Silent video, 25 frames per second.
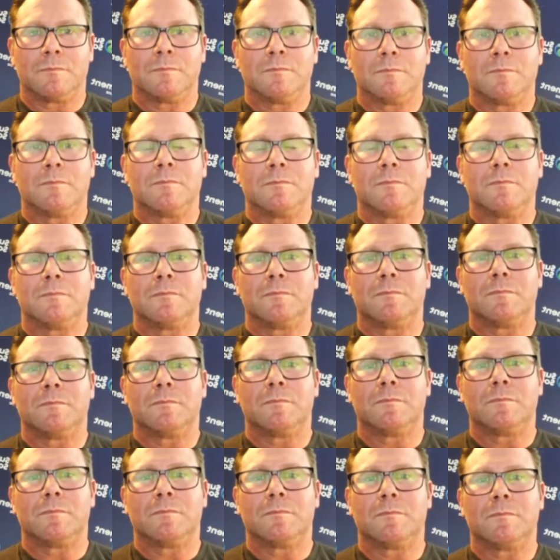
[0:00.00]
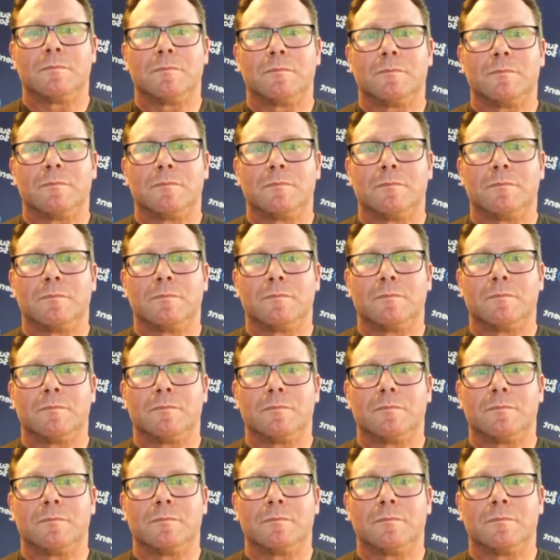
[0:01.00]

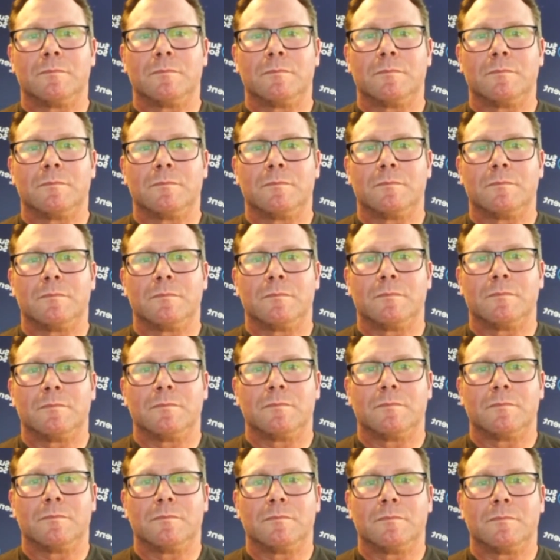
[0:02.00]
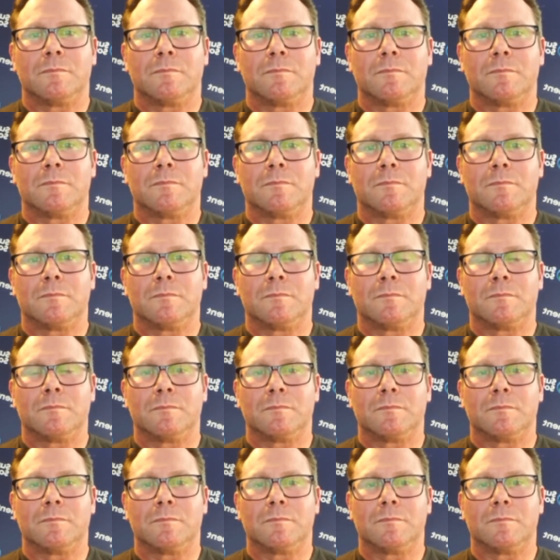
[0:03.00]

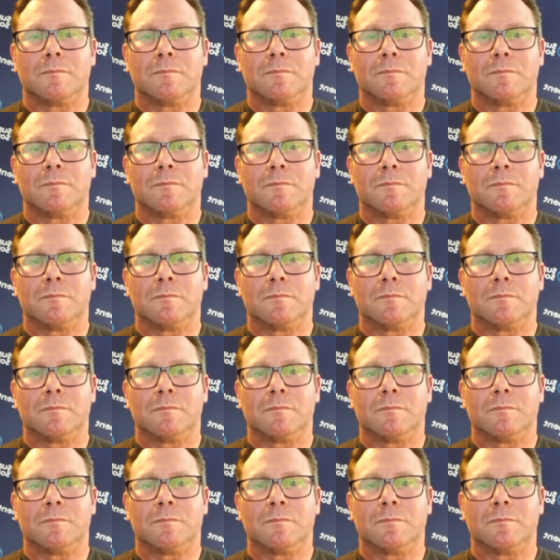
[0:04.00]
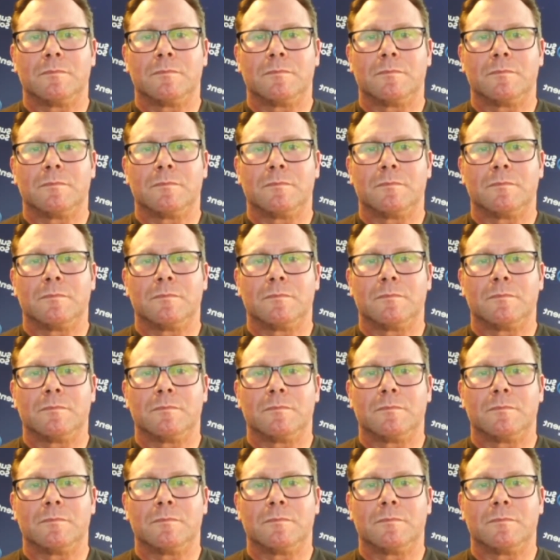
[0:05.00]
[no speech]